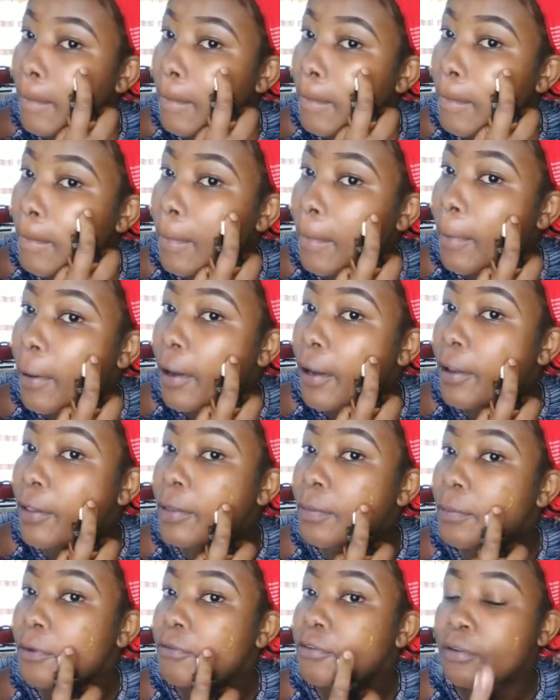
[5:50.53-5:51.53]
My parents
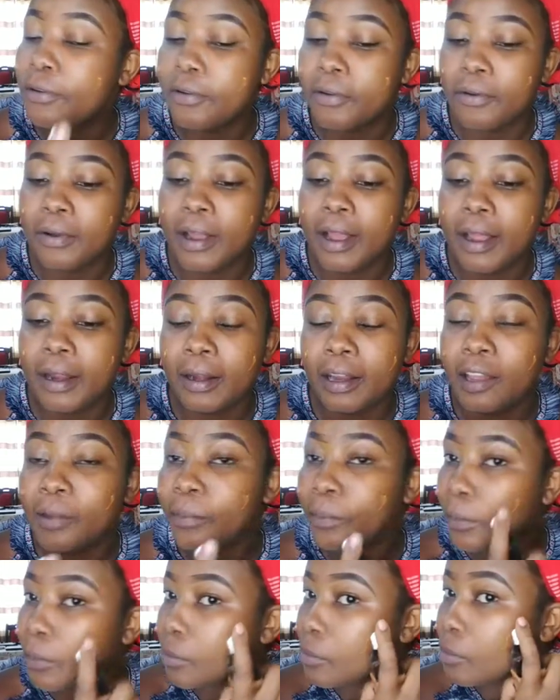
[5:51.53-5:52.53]
moved to Uganda,
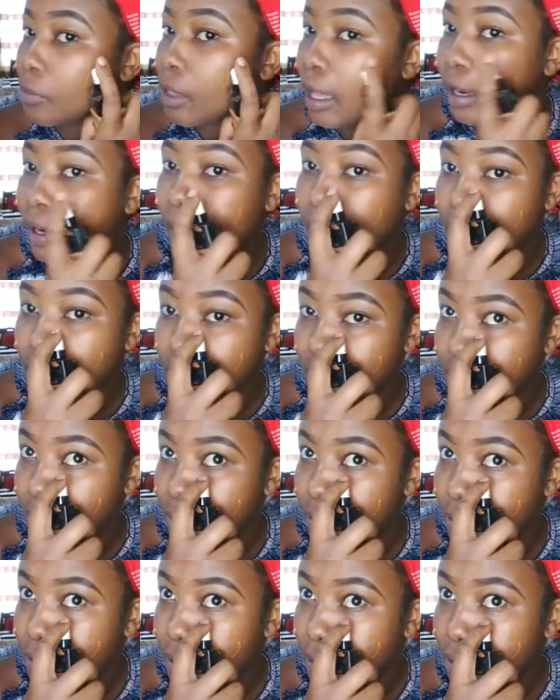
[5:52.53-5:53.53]
and I was
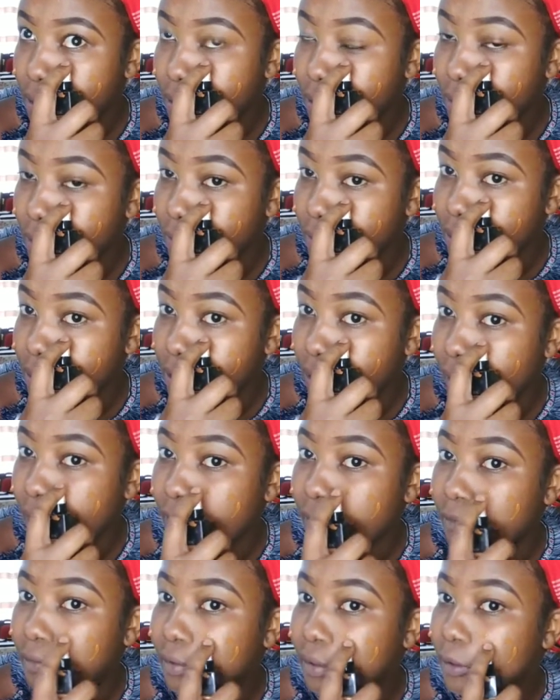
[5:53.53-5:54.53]

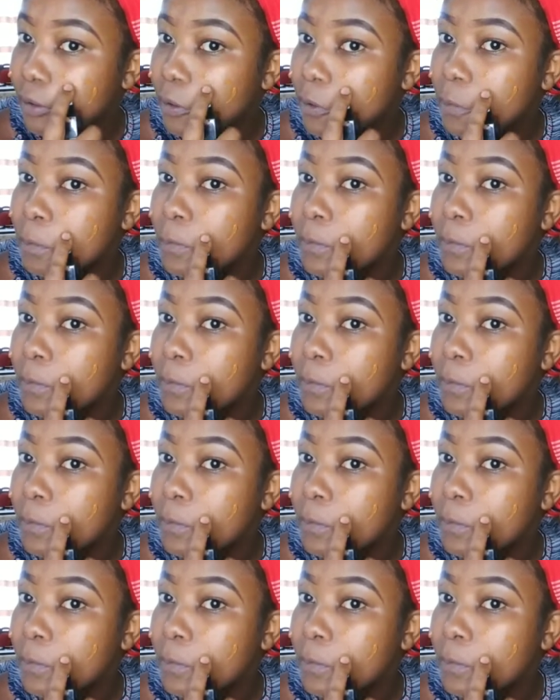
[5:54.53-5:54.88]
11.